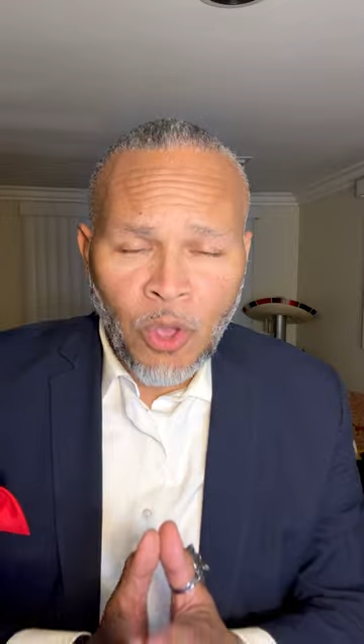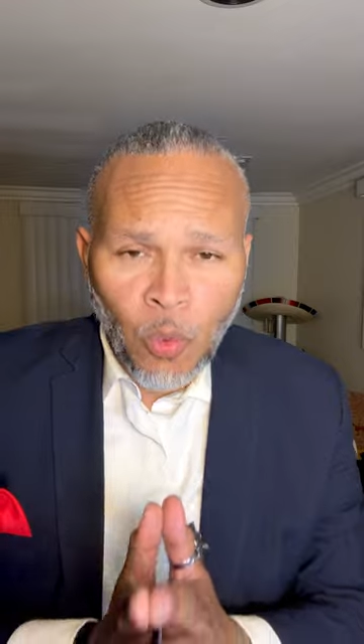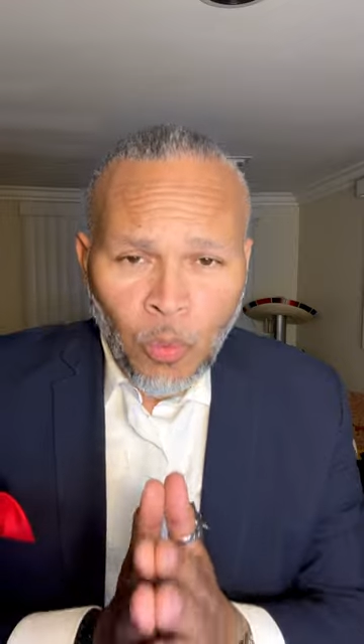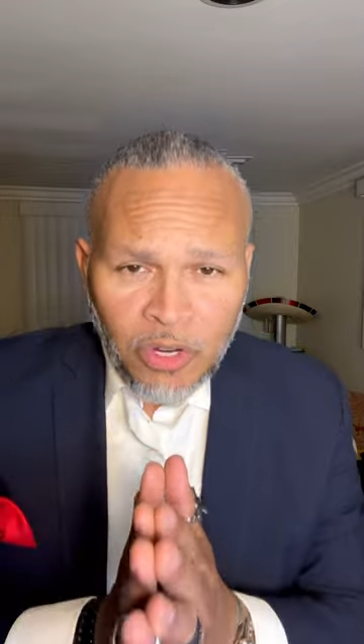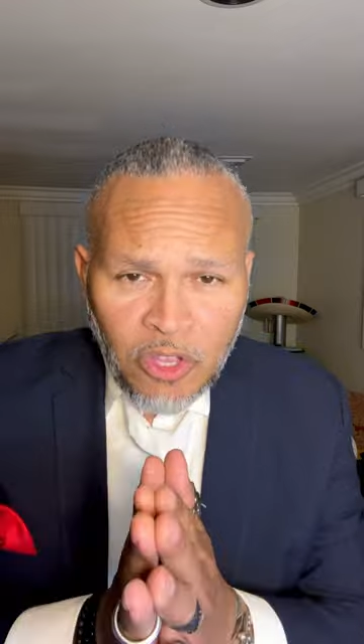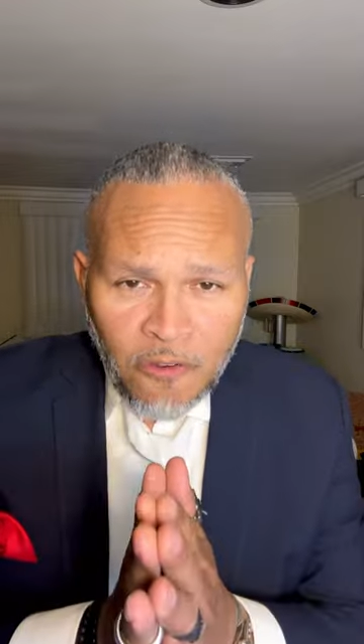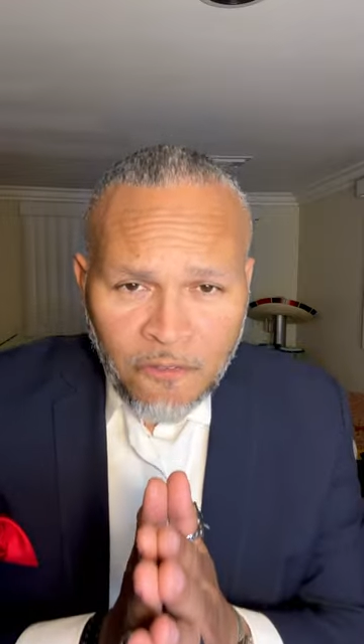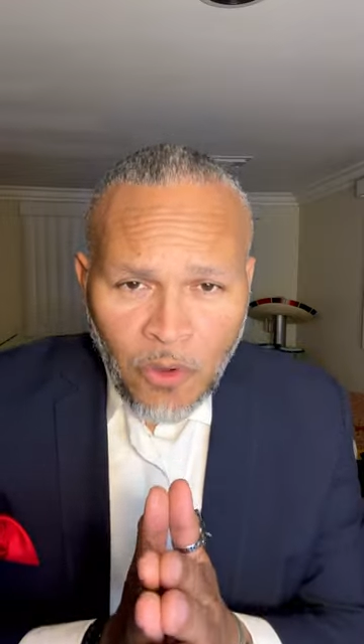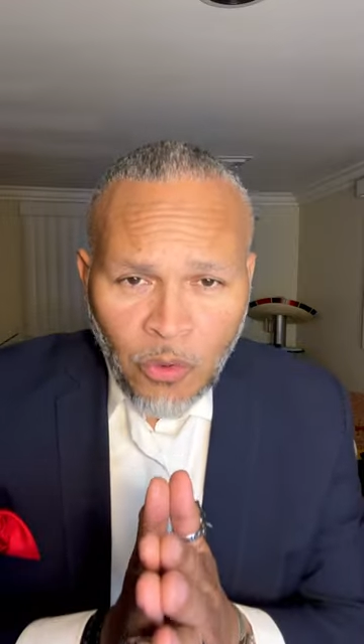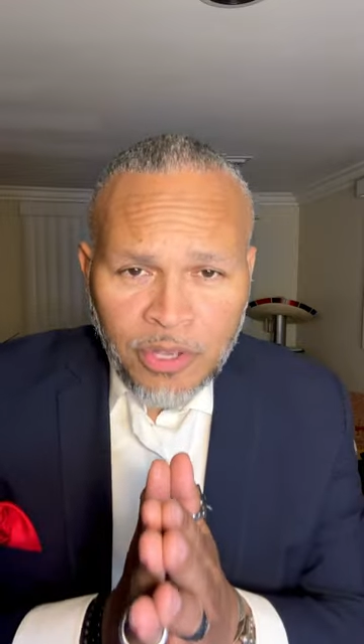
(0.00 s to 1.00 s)
What you
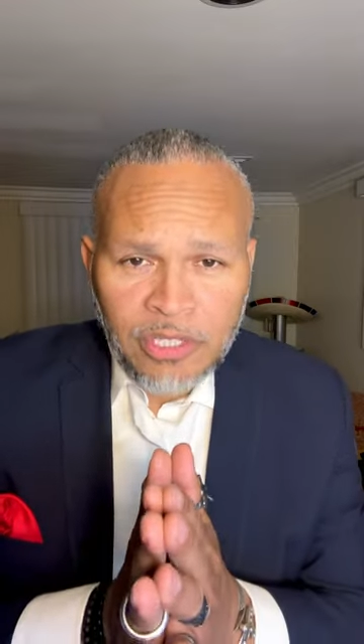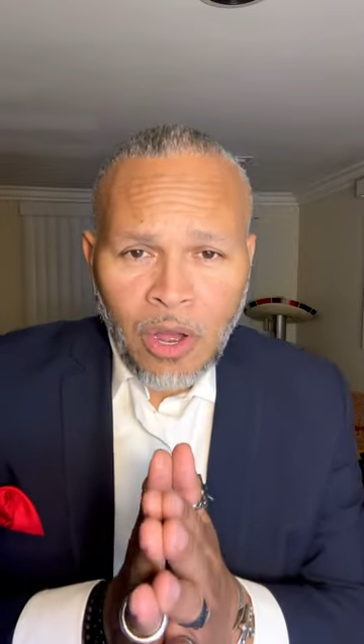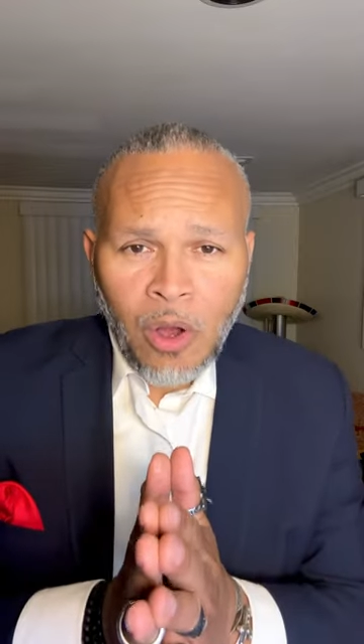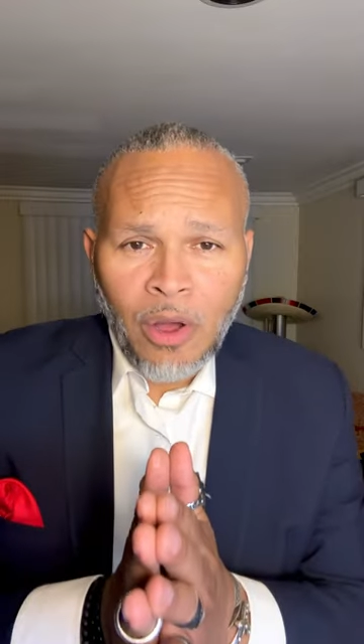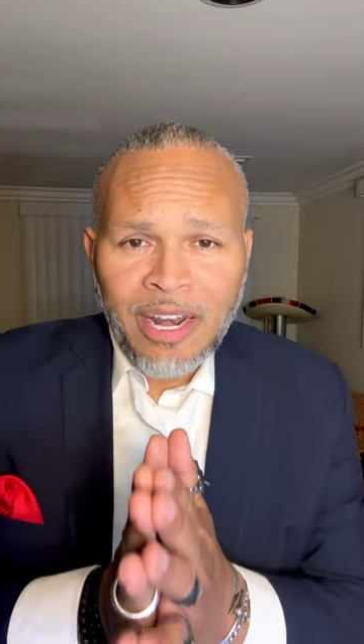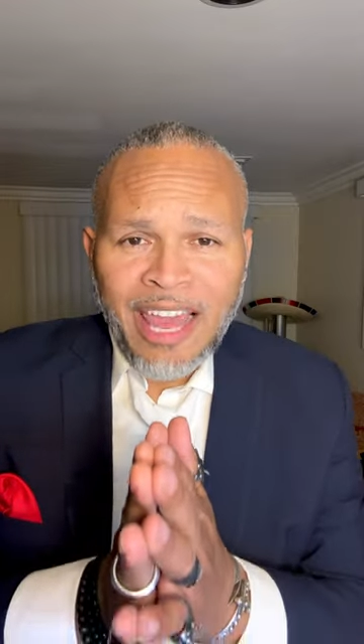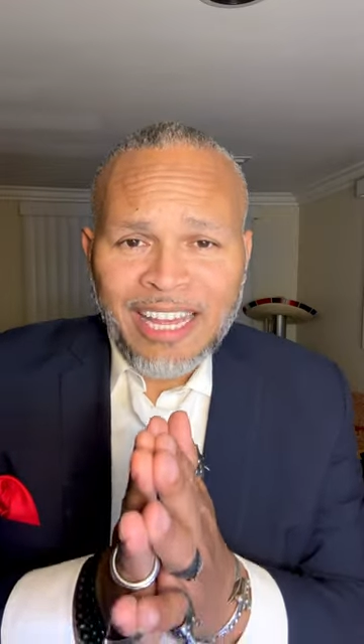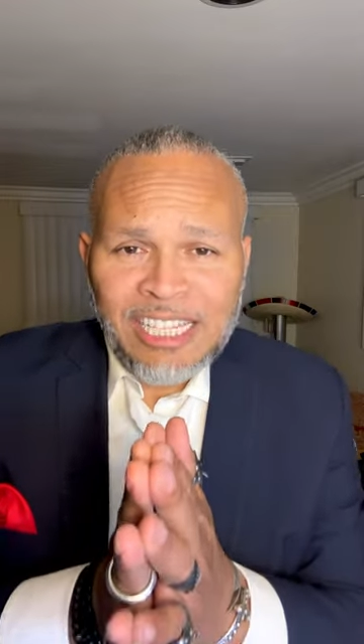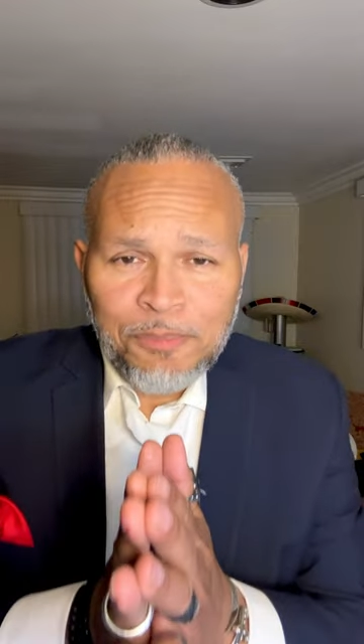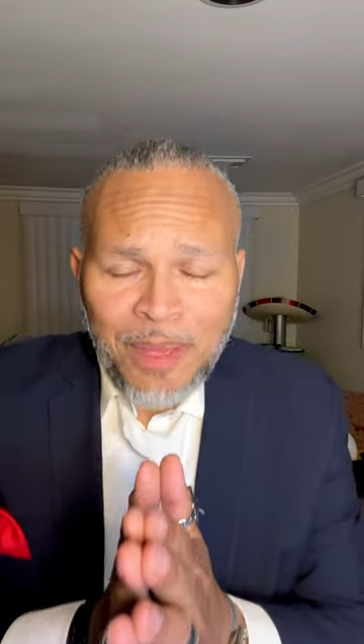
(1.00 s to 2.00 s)
focus on
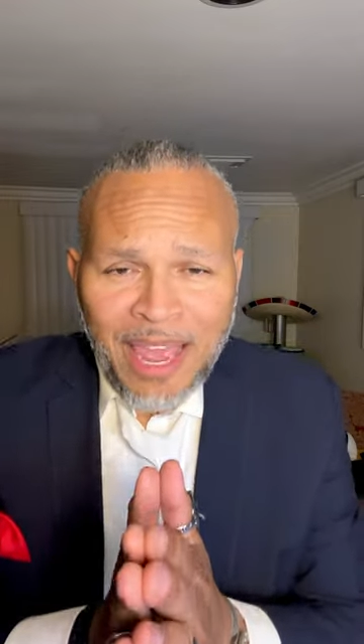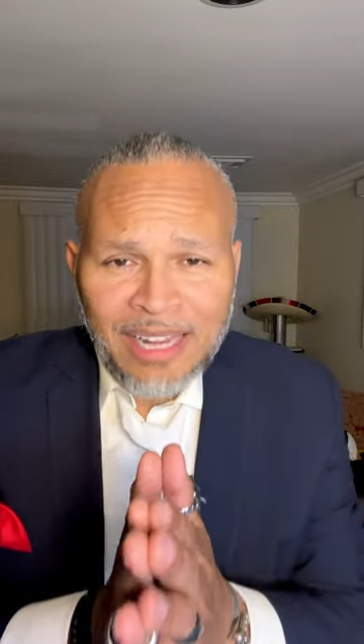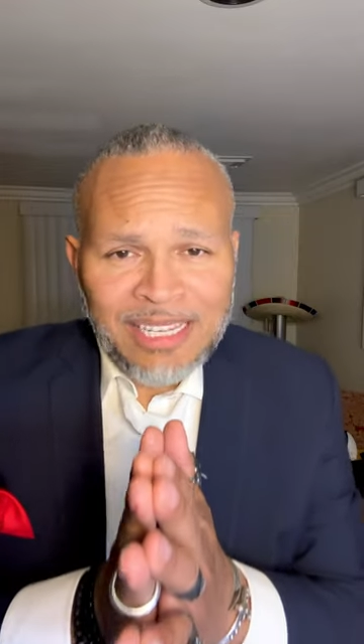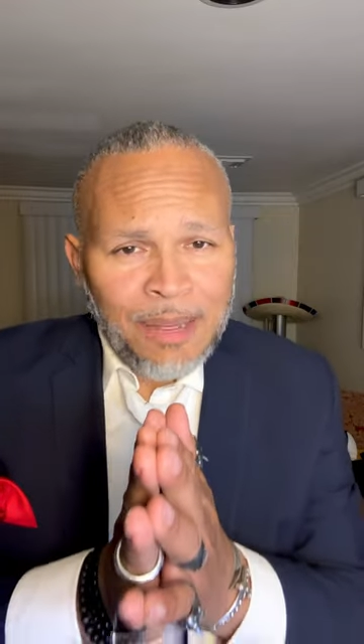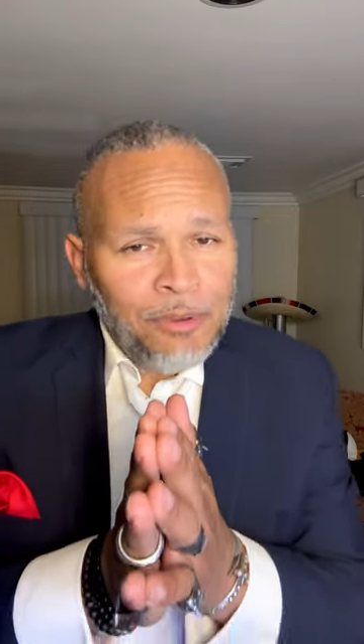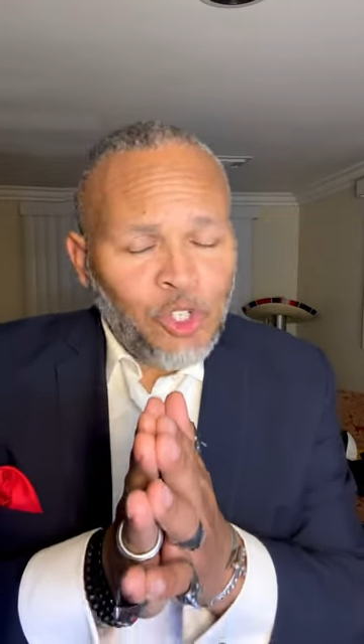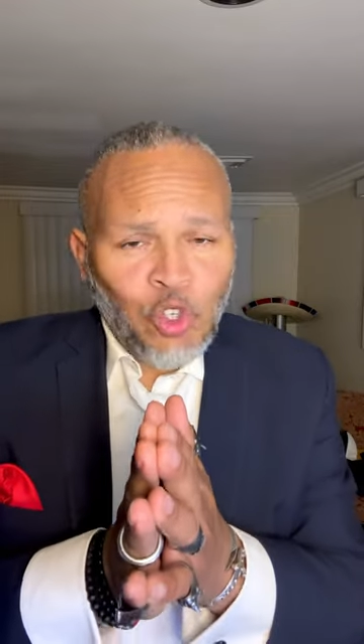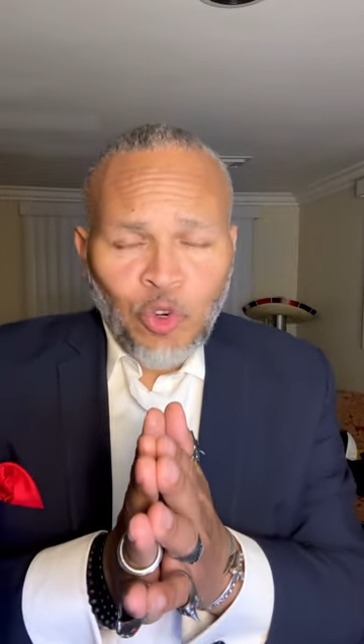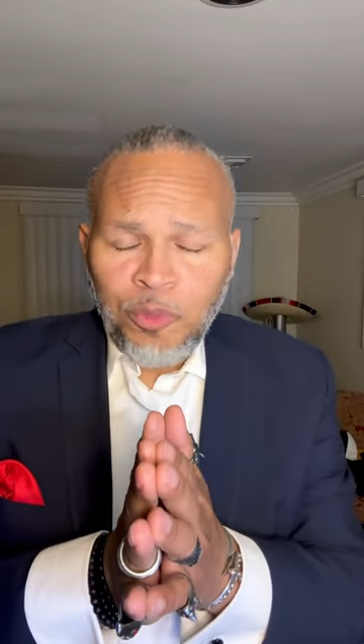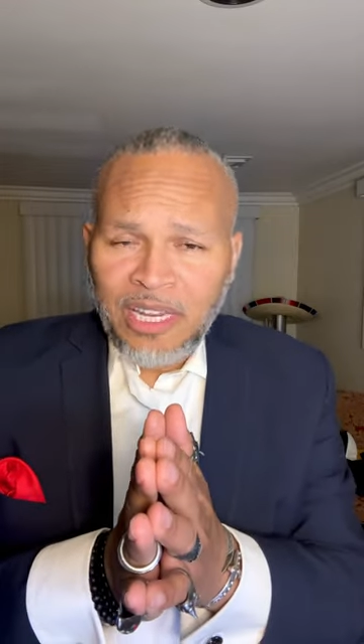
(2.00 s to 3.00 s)
expands. I'm a
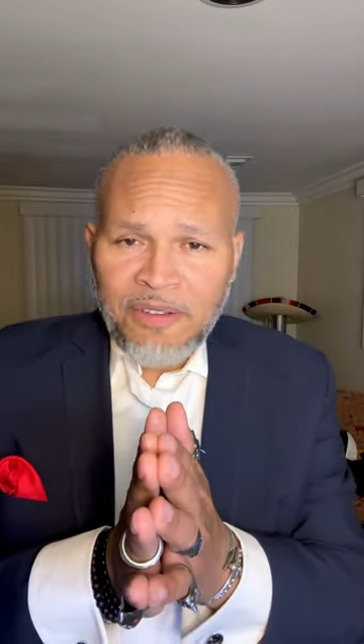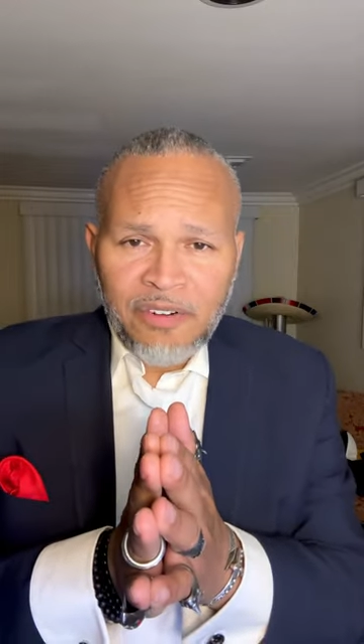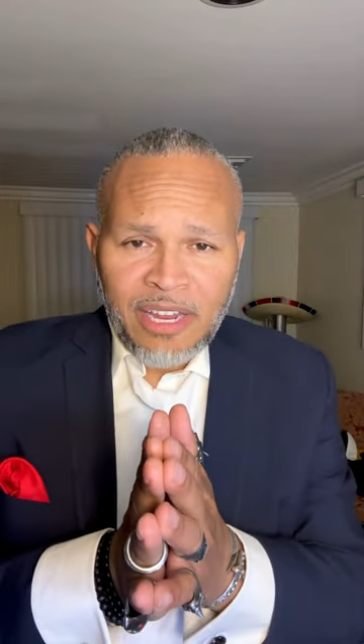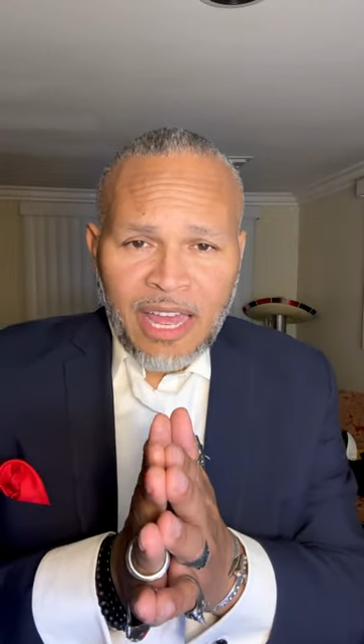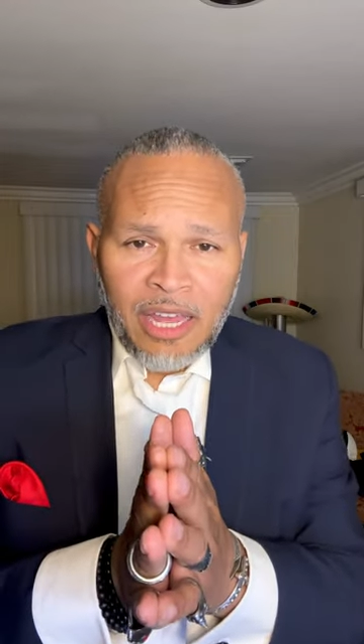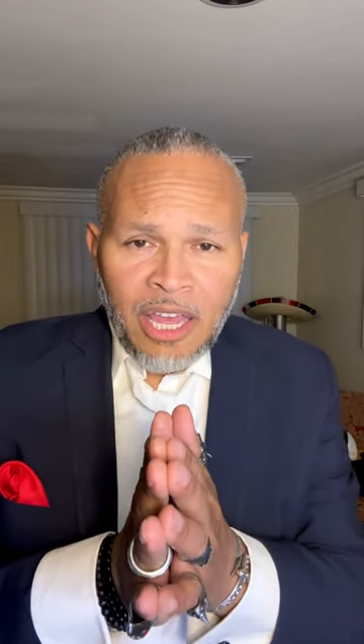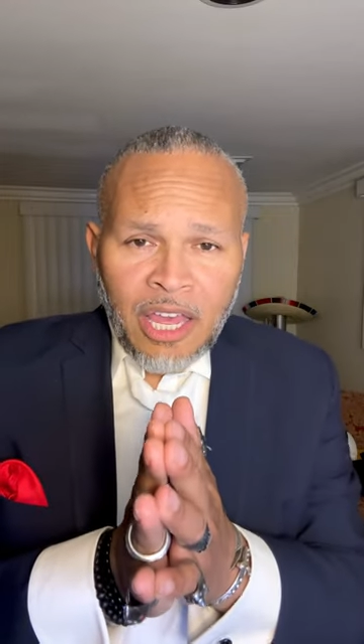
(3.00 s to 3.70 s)
true believer in that.